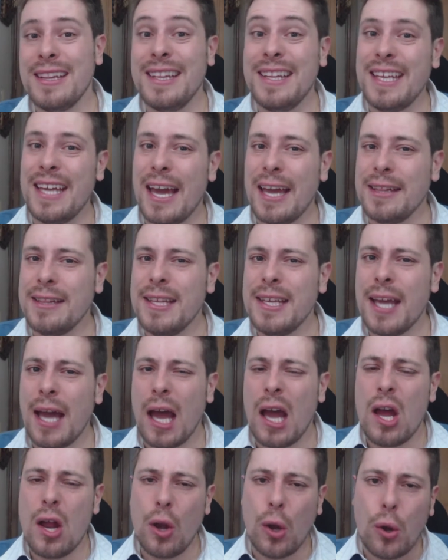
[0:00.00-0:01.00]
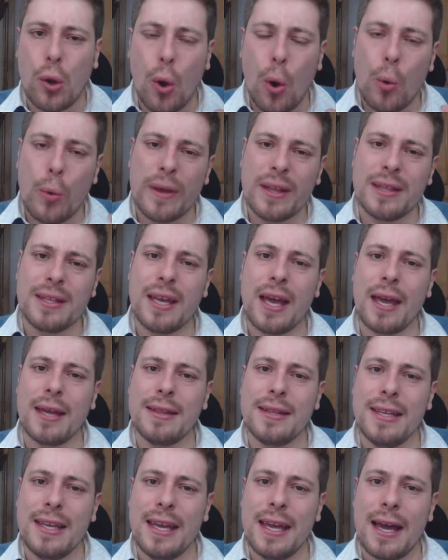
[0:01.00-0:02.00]
the idea, knowing the
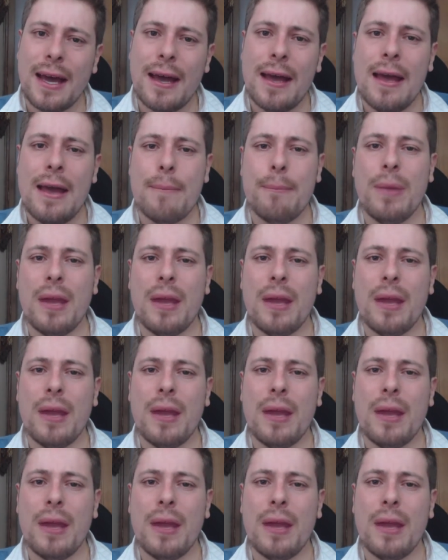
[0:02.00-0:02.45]
idea,